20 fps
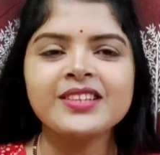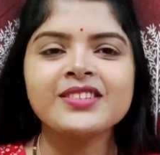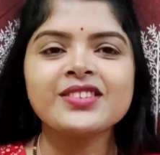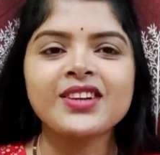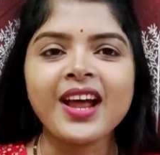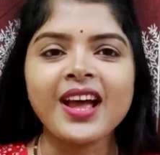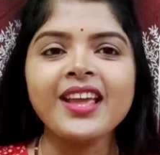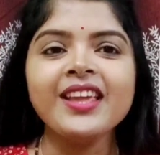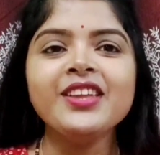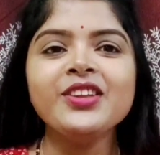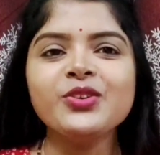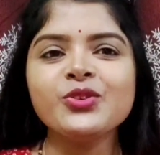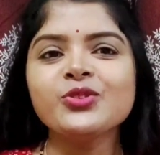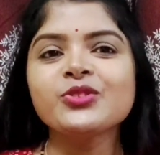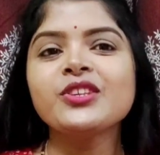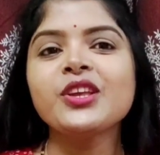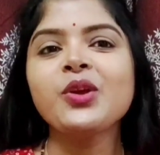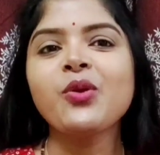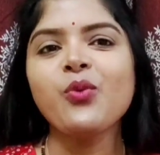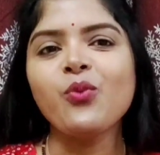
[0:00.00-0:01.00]
try
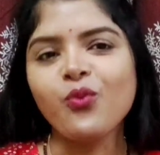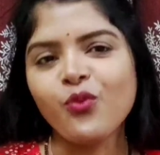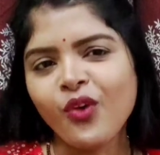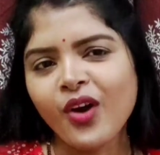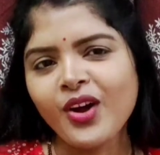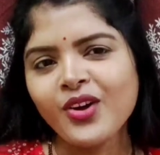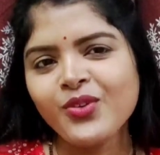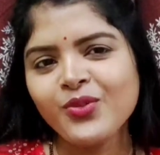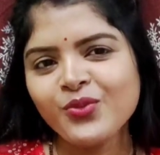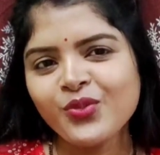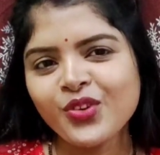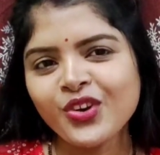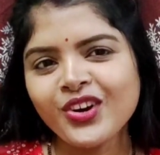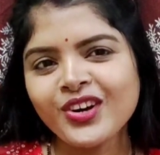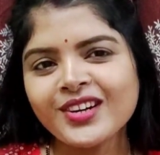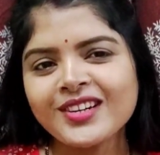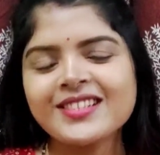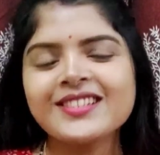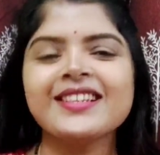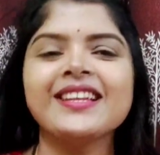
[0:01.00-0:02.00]
using one
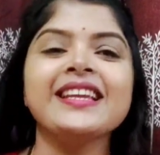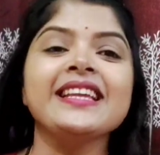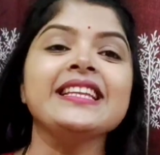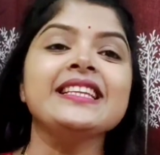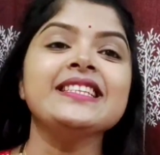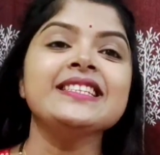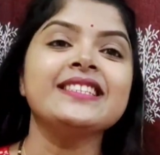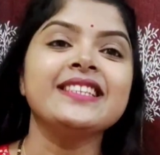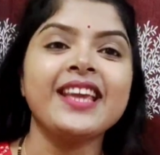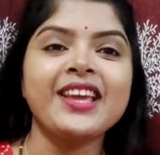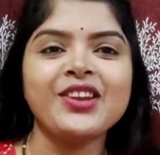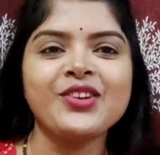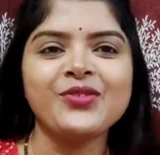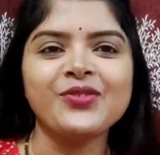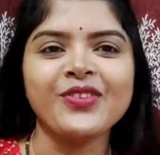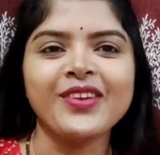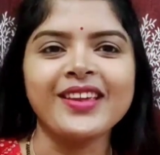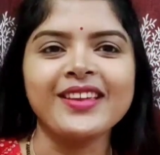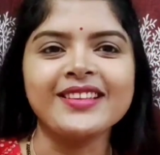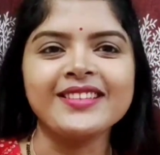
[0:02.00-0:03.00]
word in
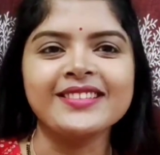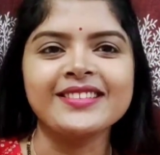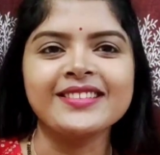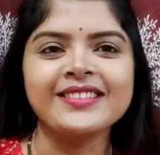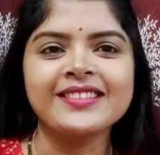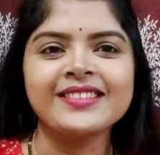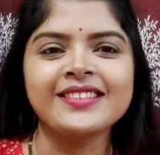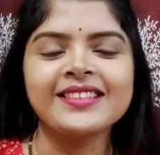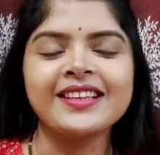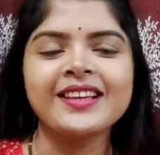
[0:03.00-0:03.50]
10 ways,